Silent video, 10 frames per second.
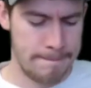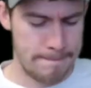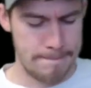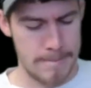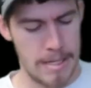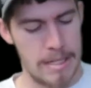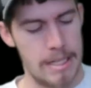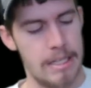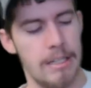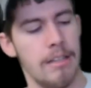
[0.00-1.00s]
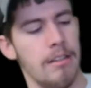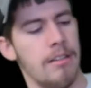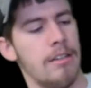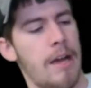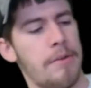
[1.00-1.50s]
then
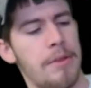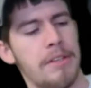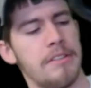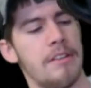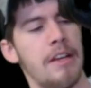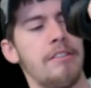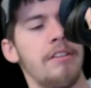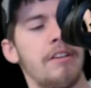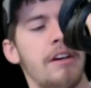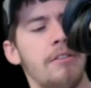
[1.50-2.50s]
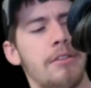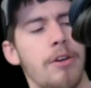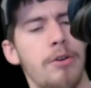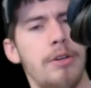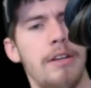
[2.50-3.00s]
everything is nicely color
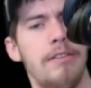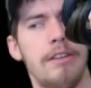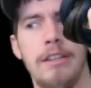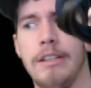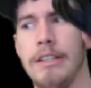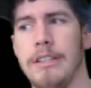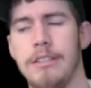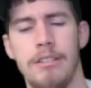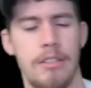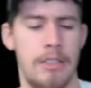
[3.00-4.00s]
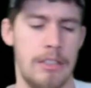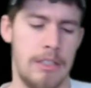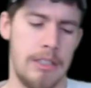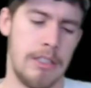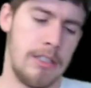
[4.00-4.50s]
coded and everything in there.
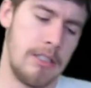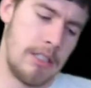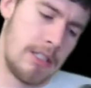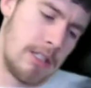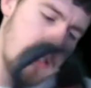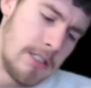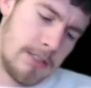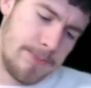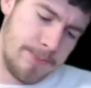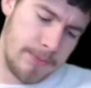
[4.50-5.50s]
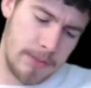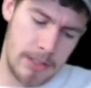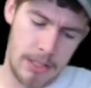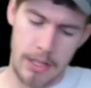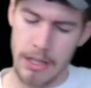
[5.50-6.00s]
The
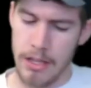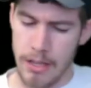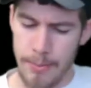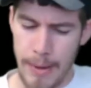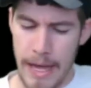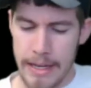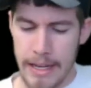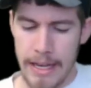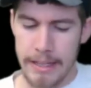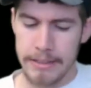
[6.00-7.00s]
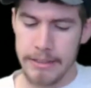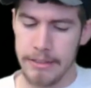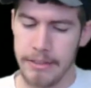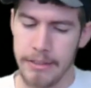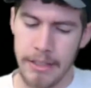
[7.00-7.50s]
back has
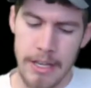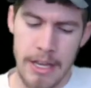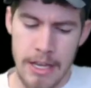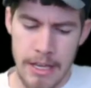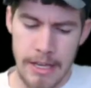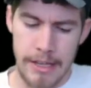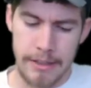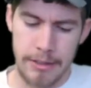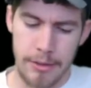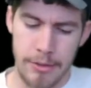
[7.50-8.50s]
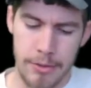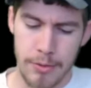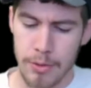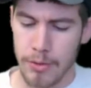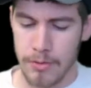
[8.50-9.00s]
its
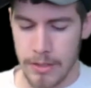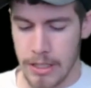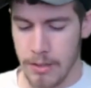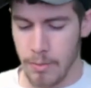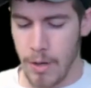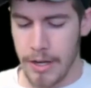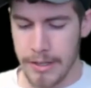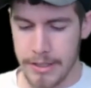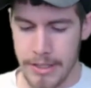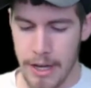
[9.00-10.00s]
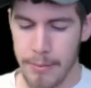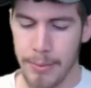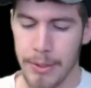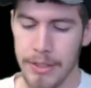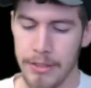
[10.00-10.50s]
usual wattage
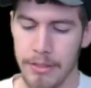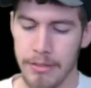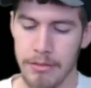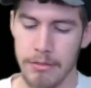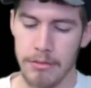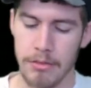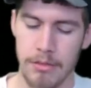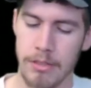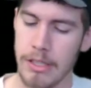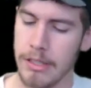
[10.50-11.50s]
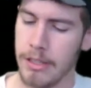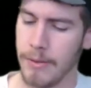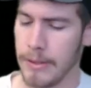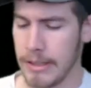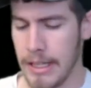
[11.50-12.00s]
outputs and stuff
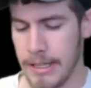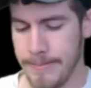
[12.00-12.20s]
like that.